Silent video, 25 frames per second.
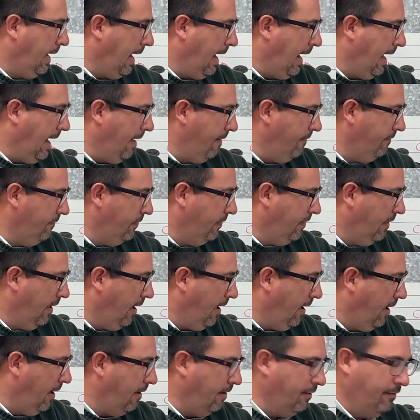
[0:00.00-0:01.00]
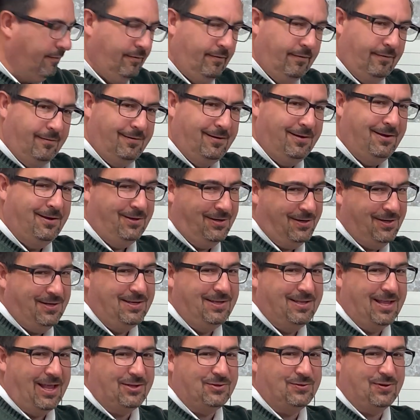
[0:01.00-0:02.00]
have the,
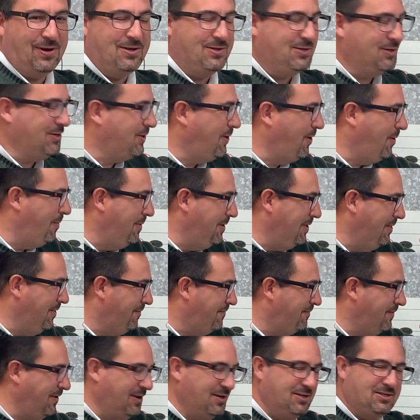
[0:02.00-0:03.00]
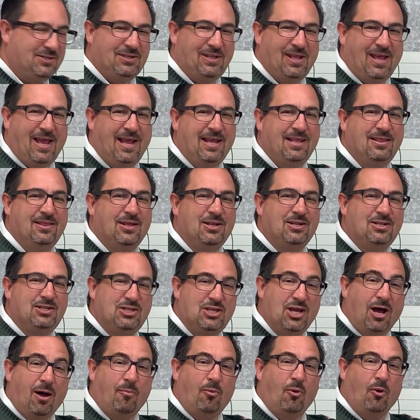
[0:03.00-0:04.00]
that's right, Jacoby, the finish line, the
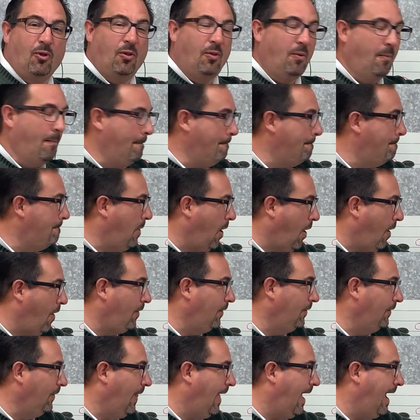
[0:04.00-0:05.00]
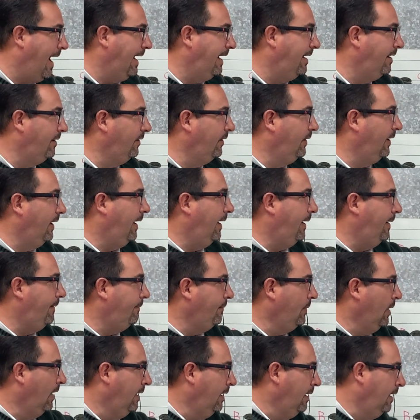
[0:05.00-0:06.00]
double bar line. Okay?
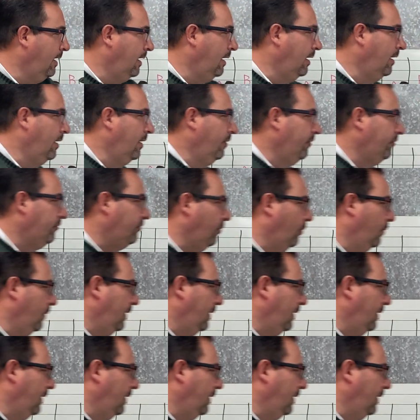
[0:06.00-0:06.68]
So